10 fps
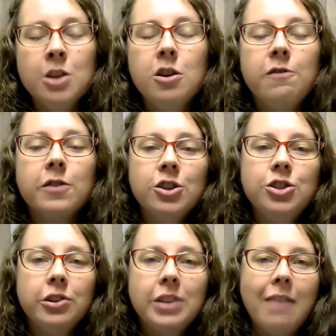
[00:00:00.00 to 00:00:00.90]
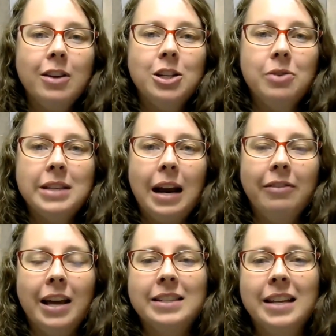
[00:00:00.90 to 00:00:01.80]
So first you'll dive into a set of
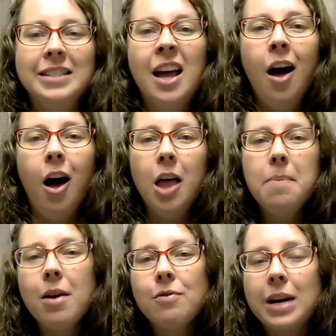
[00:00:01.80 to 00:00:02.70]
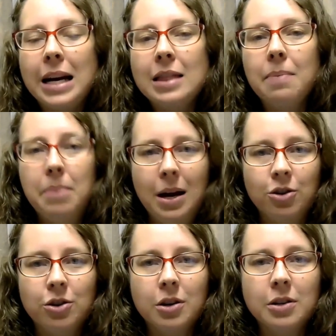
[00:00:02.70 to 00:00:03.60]
lessons all about reading the
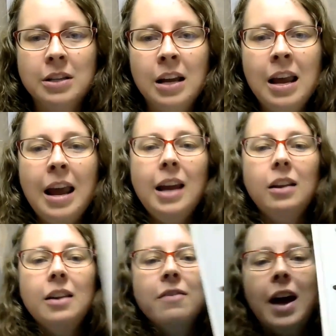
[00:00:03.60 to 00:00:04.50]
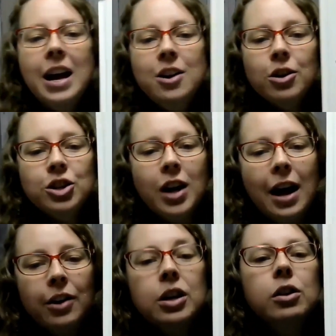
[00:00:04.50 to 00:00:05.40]
pictures. It'll invite your
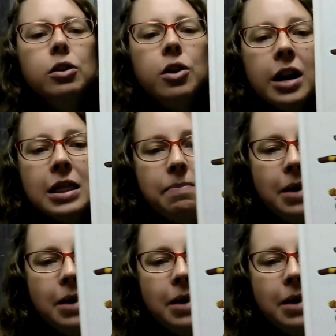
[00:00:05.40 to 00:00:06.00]
child to look at the